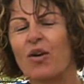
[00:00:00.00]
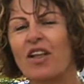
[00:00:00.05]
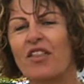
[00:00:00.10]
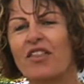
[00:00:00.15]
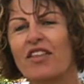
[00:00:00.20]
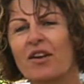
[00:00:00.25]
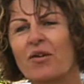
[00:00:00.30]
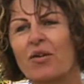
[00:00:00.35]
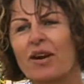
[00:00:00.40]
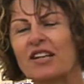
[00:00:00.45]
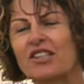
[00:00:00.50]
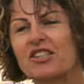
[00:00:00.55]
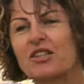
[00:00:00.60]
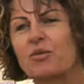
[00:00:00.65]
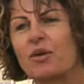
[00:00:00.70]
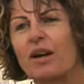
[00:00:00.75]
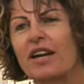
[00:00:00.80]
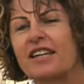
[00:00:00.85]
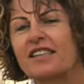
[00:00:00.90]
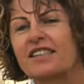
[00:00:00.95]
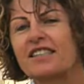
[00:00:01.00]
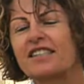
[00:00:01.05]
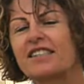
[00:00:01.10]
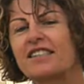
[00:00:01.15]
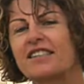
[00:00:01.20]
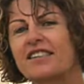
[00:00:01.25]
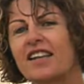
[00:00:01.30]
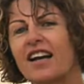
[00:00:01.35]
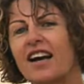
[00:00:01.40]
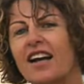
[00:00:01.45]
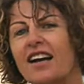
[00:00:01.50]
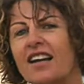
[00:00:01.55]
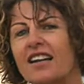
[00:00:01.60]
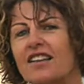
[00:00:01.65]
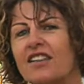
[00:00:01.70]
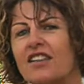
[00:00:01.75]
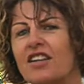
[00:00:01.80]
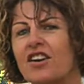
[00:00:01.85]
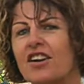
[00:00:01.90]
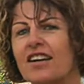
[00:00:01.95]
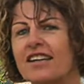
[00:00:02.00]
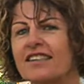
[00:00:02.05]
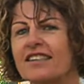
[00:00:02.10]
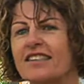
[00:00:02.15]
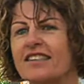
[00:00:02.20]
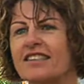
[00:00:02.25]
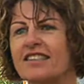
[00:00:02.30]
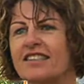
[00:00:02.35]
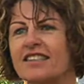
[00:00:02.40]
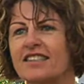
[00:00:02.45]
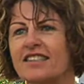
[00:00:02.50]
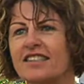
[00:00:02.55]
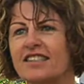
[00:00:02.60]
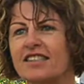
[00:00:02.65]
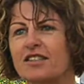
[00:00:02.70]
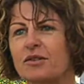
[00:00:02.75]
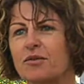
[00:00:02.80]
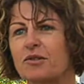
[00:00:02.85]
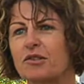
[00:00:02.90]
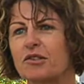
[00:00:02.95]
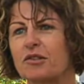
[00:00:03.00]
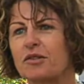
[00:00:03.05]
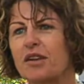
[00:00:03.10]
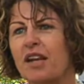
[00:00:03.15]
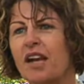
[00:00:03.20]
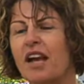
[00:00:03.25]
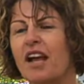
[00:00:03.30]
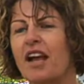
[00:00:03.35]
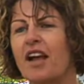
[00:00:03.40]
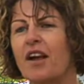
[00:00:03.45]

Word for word: Well, I think actually when it did start in the 1960s, it was a